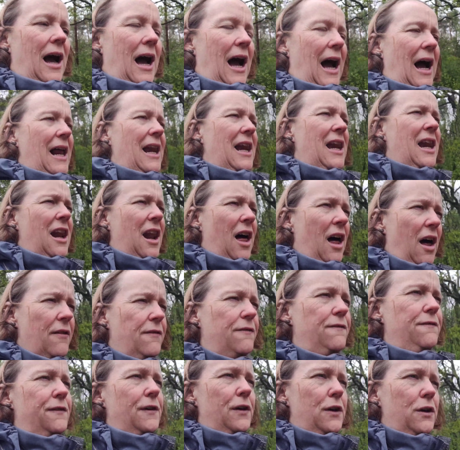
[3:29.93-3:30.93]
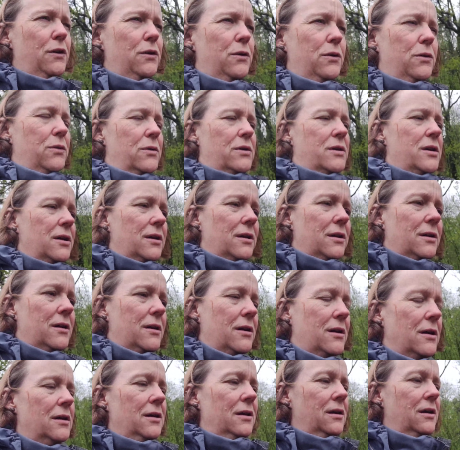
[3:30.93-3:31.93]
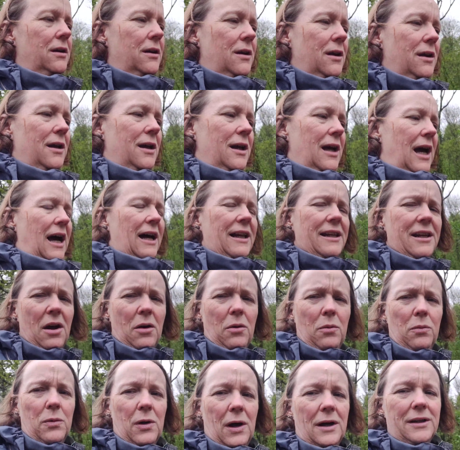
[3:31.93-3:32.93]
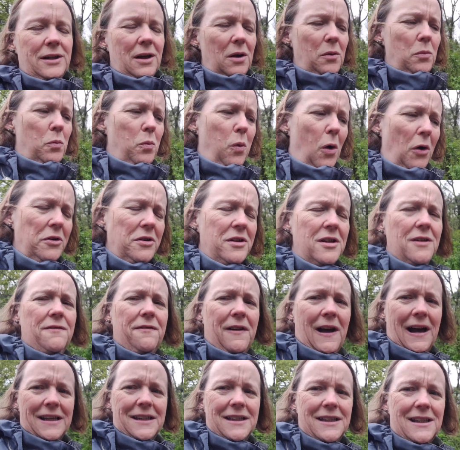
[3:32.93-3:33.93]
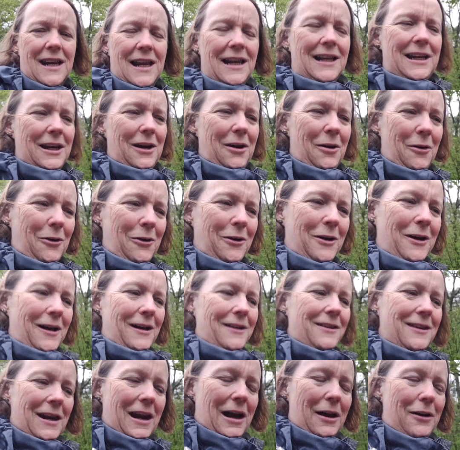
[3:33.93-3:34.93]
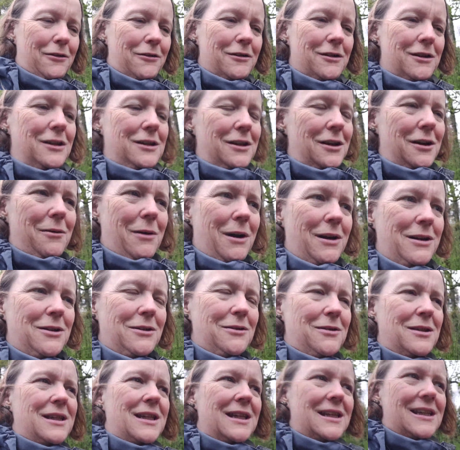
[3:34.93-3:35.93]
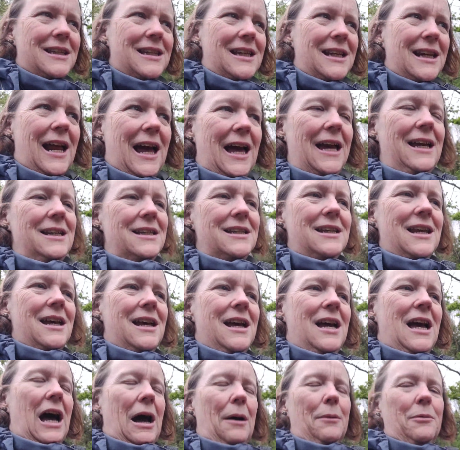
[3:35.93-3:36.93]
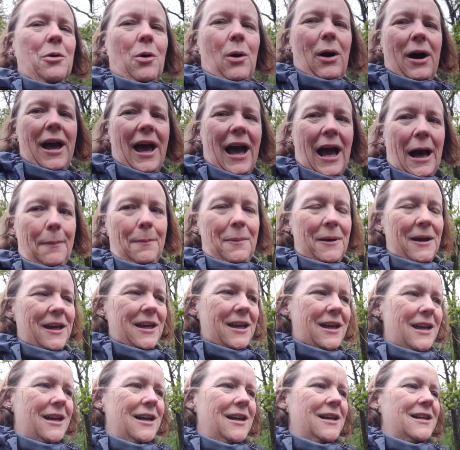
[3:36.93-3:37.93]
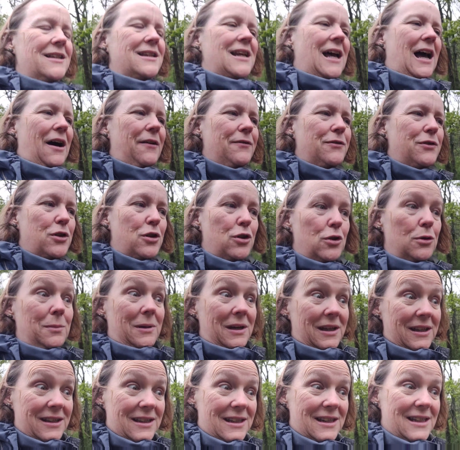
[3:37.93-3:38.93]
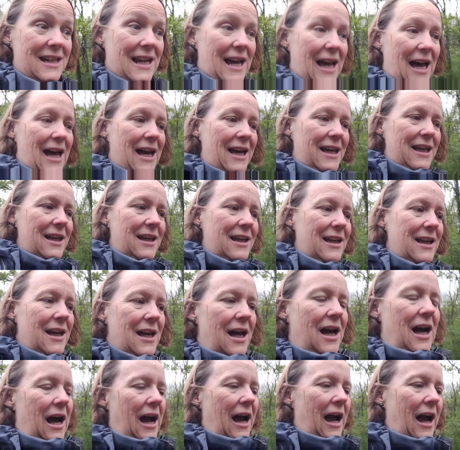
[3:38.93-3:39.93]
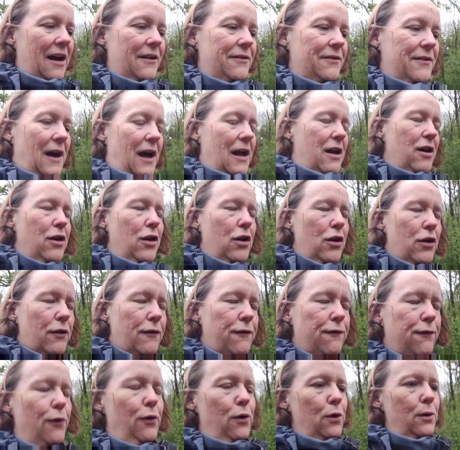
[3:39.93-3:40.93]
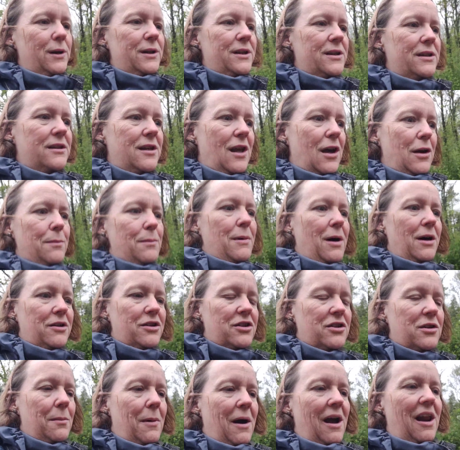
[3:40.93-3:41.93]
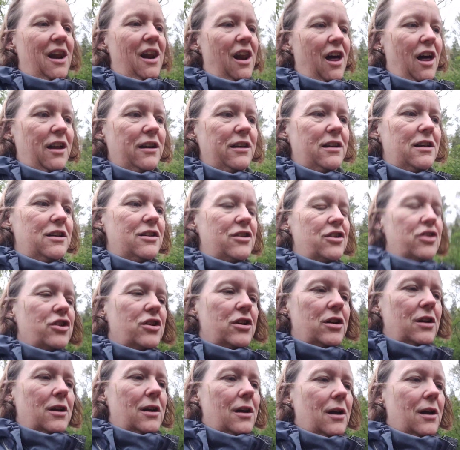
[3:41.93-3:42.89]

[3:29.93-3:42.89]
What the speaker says: I love food. I don't want to fast any longer than I already do. I do 16/8. I'm quite happy to have 2 meals a day. I look forward so much to my lunch.